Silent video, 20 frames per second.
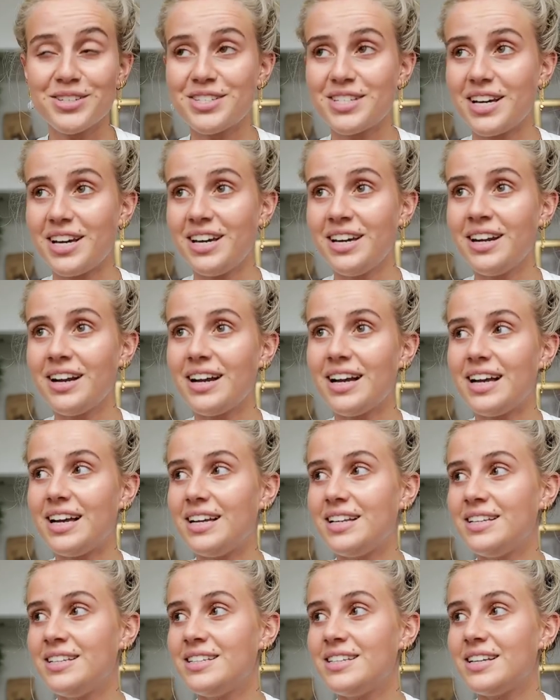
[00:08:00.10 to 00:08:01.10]
to say it.
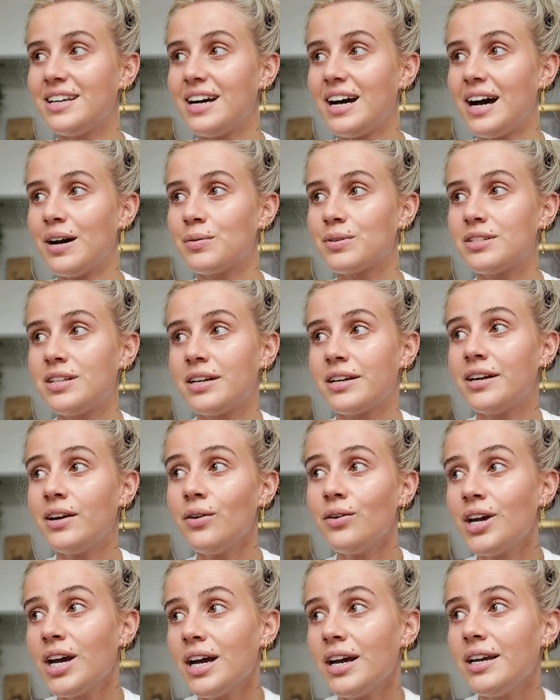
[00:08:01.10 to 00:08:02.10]
And I was like,
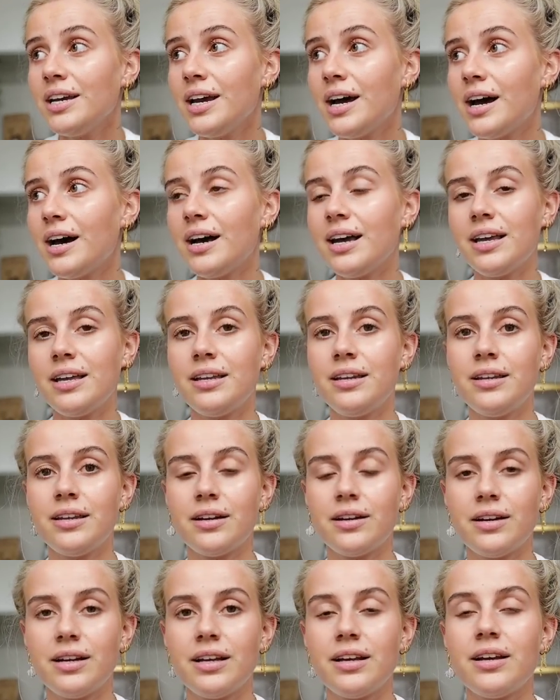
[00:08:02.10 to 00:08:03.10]
okay, yeah, and
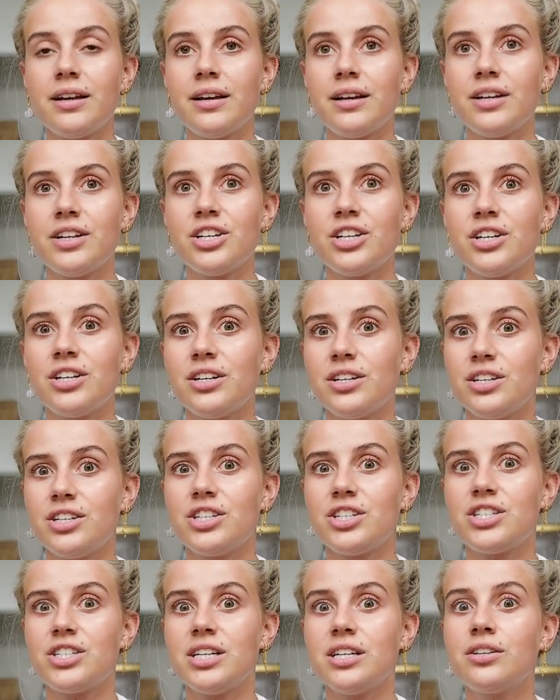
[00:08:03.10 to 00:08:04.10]

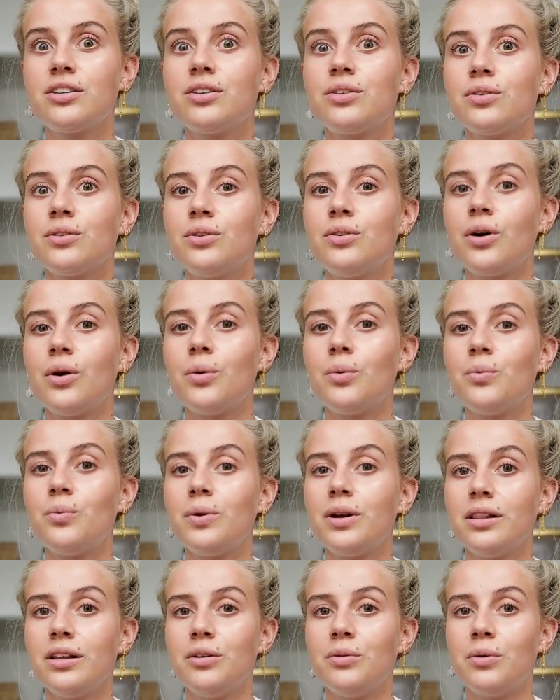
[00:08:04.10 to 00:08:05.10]
shit could go
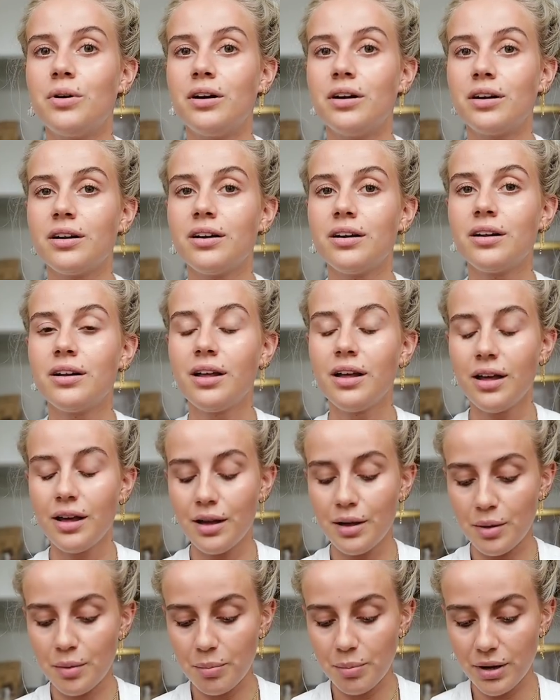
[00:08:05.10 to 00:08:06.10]
really wrong.
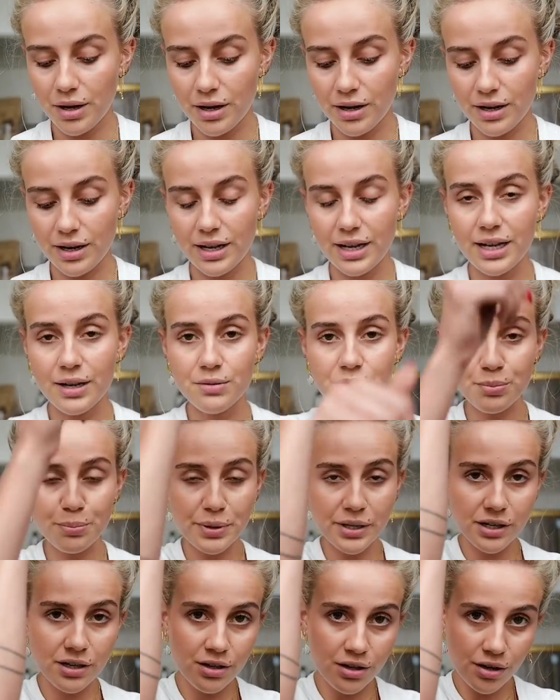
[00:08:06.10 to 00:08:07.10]
But it was
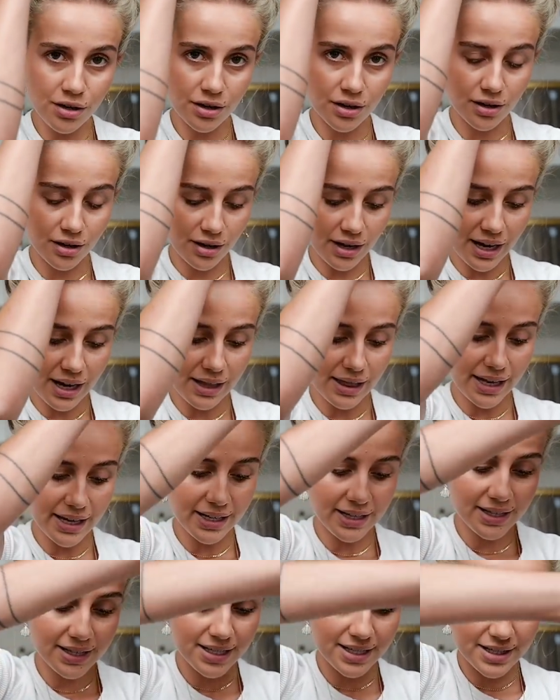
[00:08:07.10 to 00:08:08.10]
pretty good.
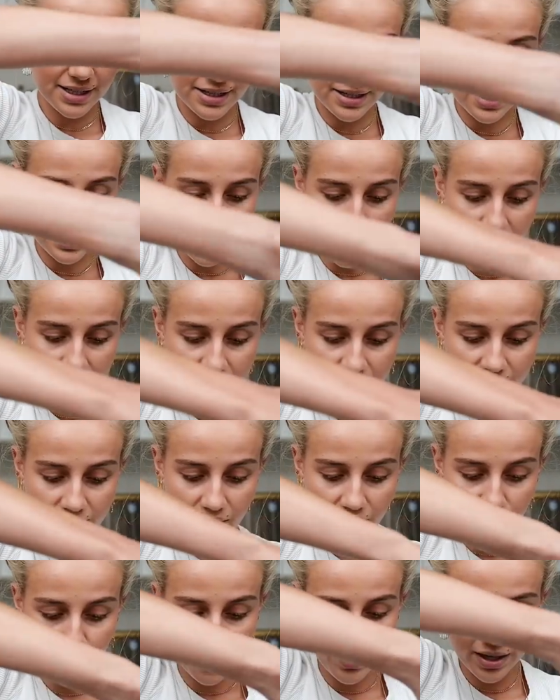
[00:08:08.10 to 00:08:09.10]
Like, these lines
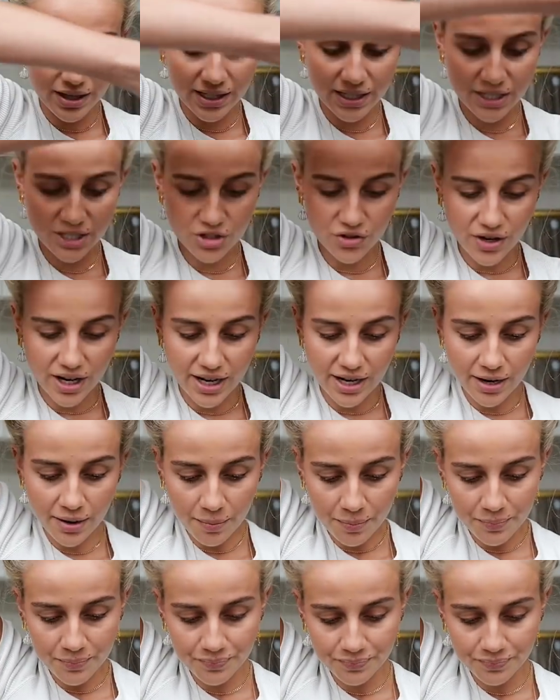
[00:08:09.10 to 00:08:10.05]
are really straight,